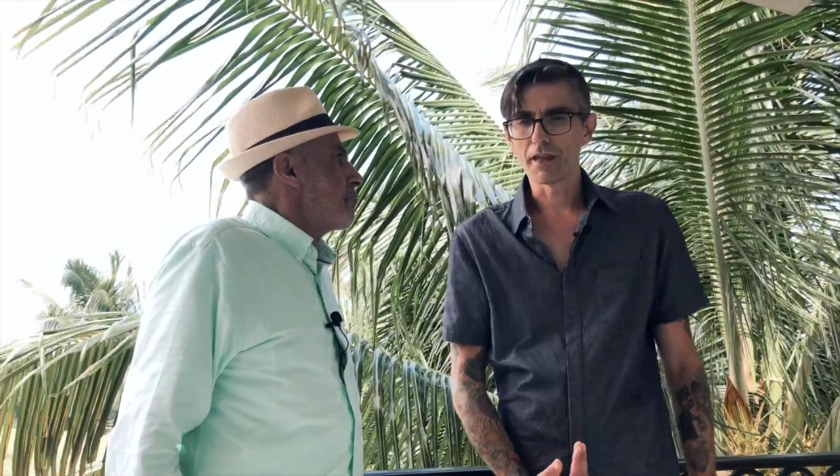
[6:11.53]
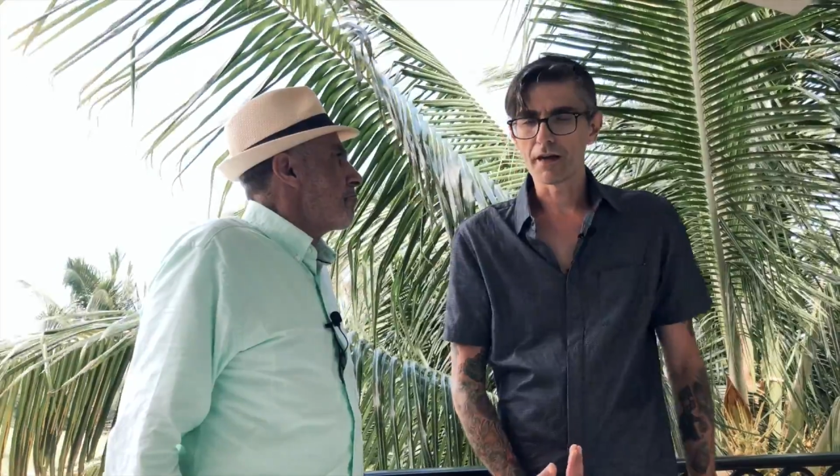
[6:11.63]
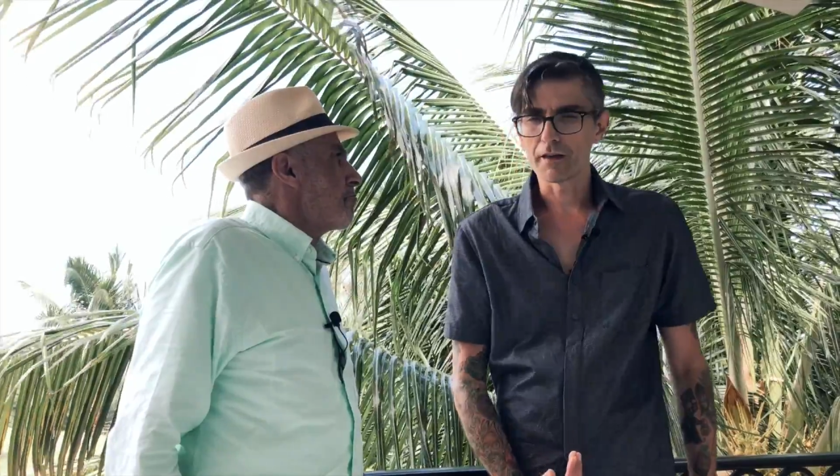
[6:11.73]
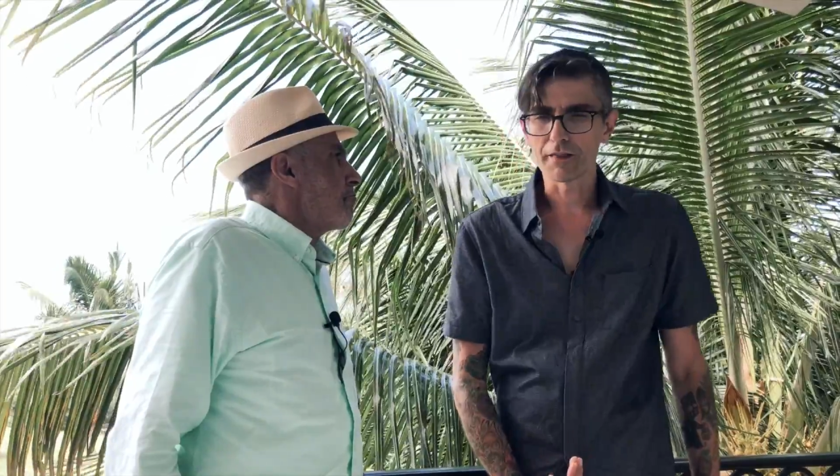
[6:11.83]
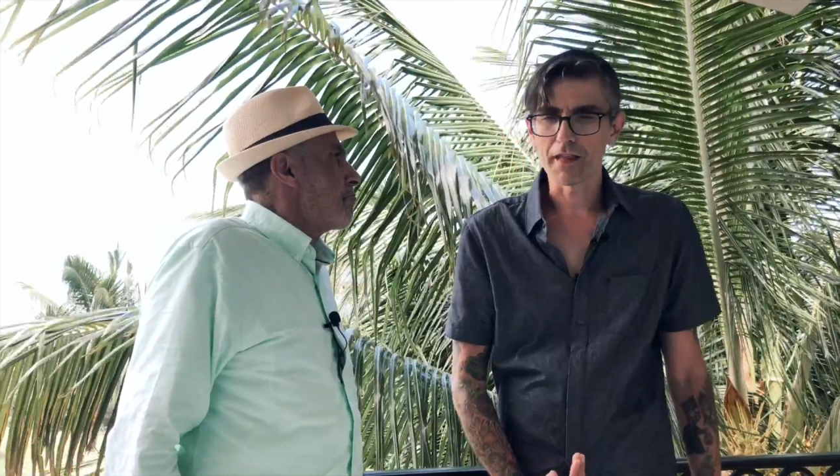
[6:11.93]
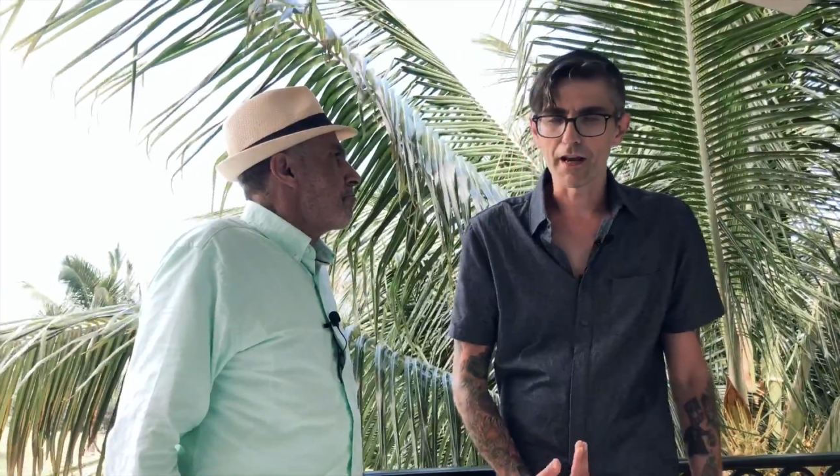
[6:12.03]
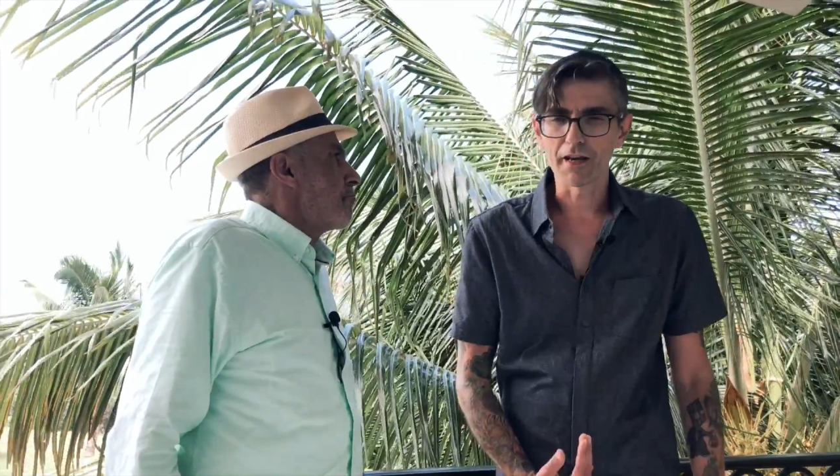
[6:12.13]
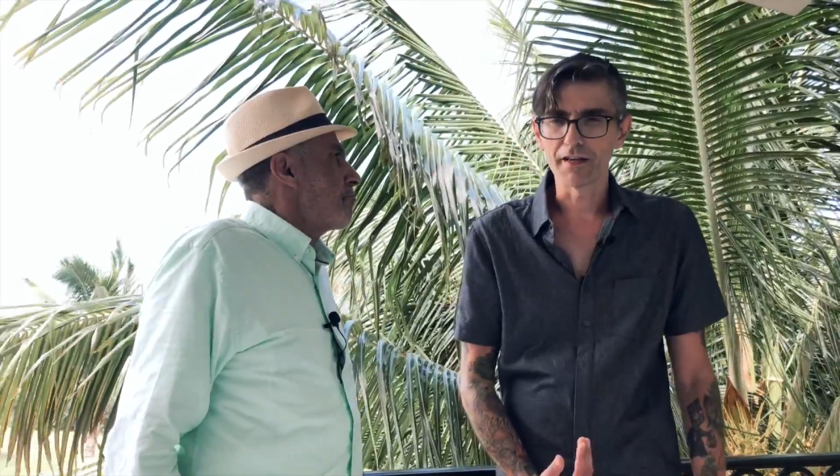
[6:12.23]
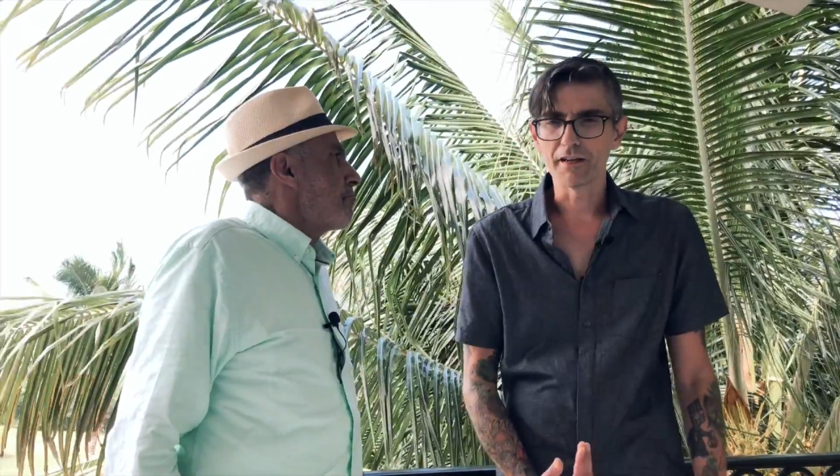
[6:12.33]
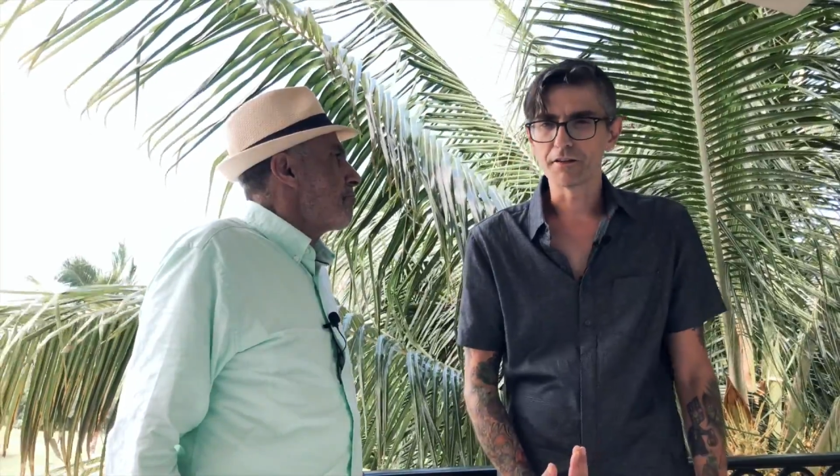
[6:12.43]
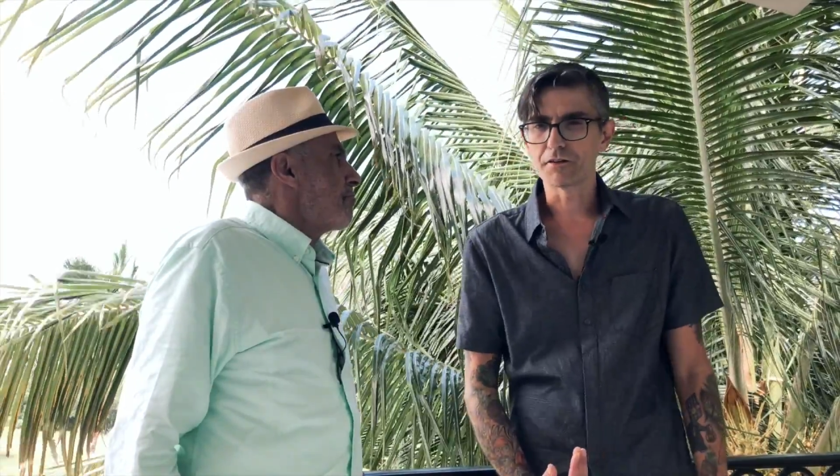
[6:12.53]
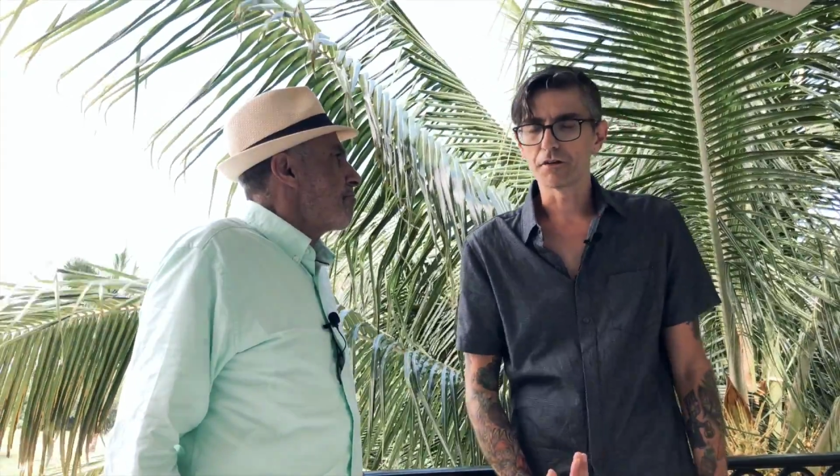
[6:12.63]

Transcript: that I needed